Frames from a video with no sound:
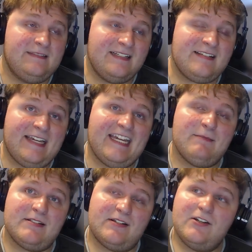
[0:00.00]
This
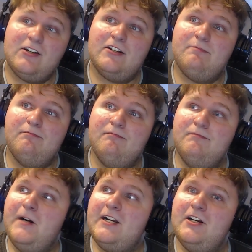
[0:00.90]
game is a good,
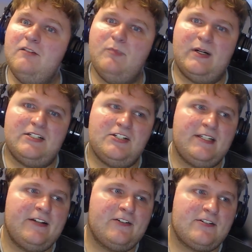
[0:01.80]
a good bunch
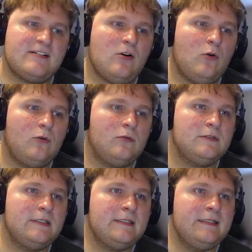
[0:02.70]
of years
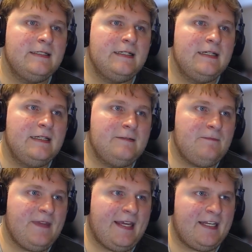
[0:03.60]
old.
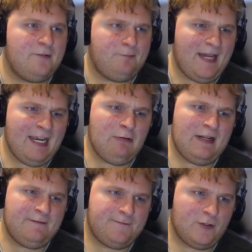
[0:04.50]
And back when
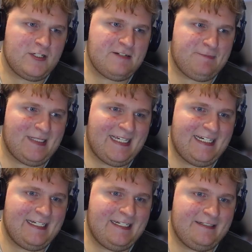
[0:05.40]
I first
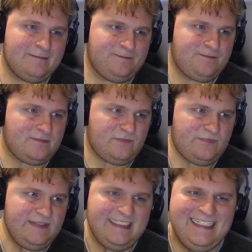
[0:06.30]
played it,
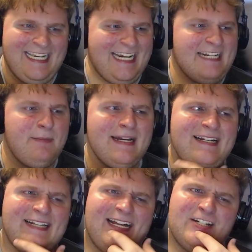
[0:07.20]
anybody
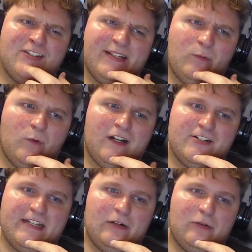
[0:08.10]
that actually
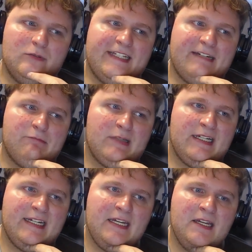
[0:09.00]
watched that old
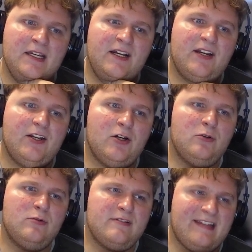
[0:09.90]
gameplay
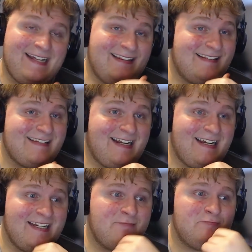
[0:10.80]
knows that at the
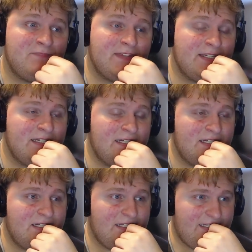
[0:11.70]
time,
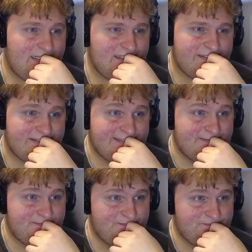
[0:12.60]
uh...